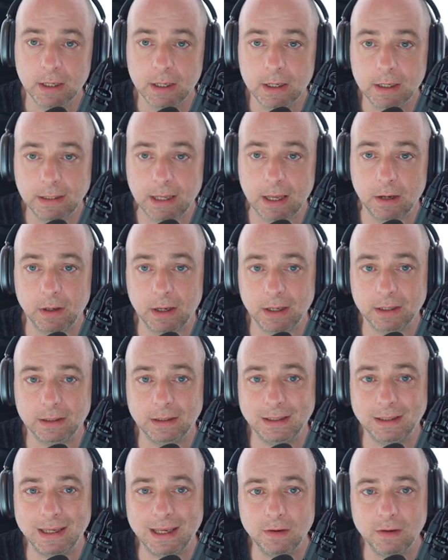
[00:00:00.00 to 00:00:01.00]
Now,
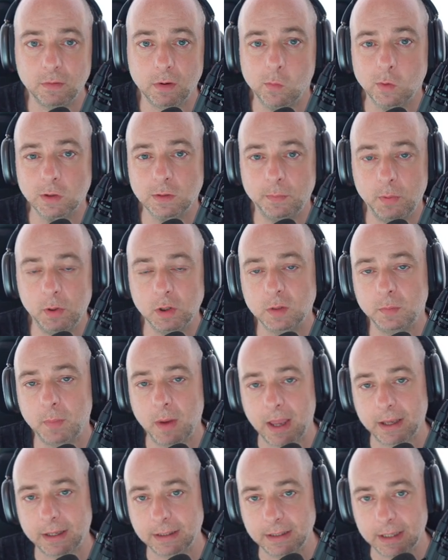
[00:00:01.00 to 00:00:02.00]
Akira was pushed
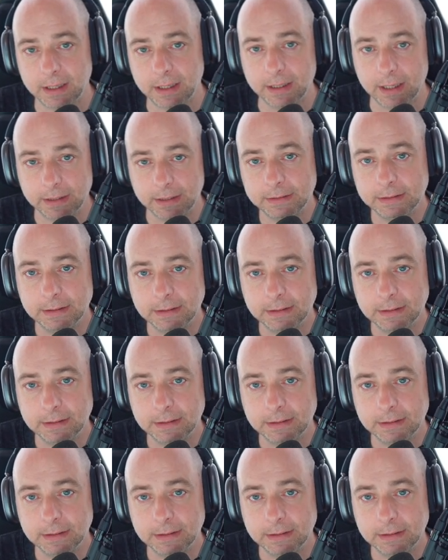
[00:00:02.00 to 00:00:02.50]
back yet again,